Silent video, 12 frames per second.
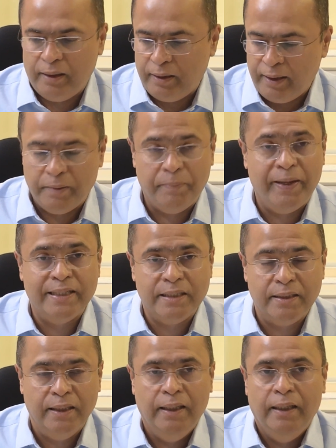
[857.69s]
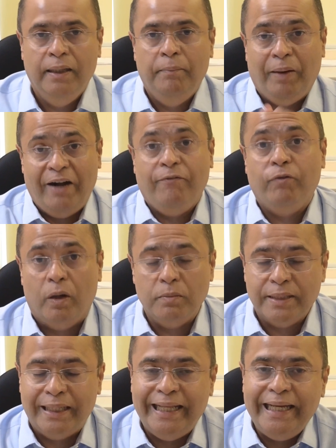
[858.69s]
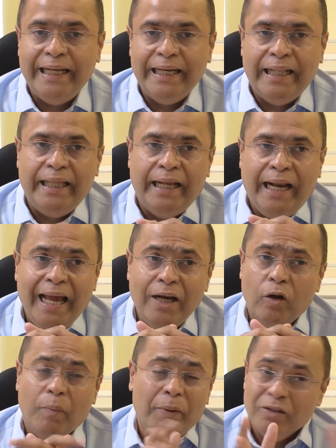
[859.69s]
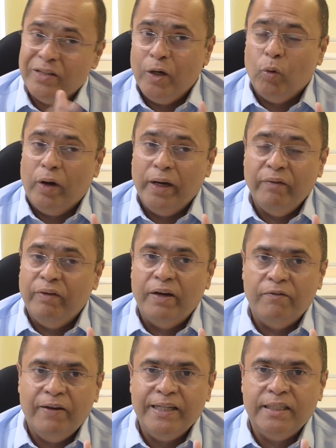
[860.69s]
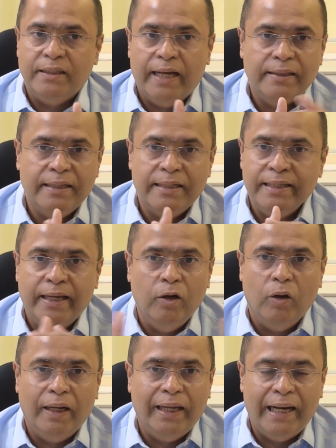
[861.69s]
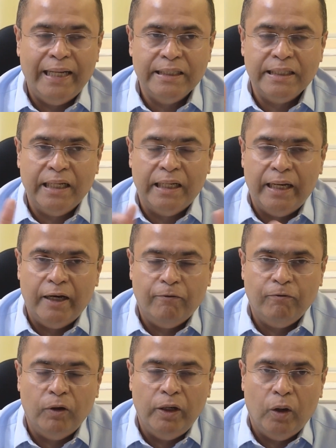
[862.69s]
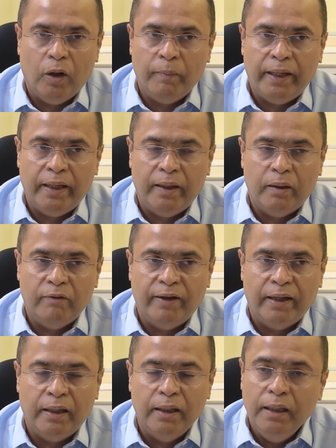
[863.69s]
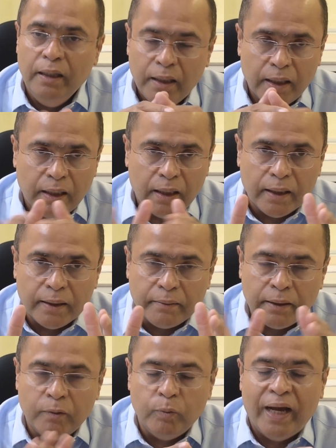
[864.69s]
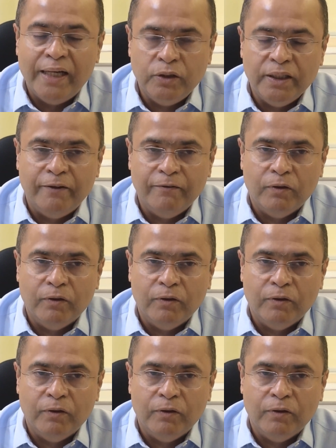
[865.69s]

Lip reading: the best platforms that they can get their hand on, because they don't want to even invest in that. They're saying, look, can I just create a fully automated value chain for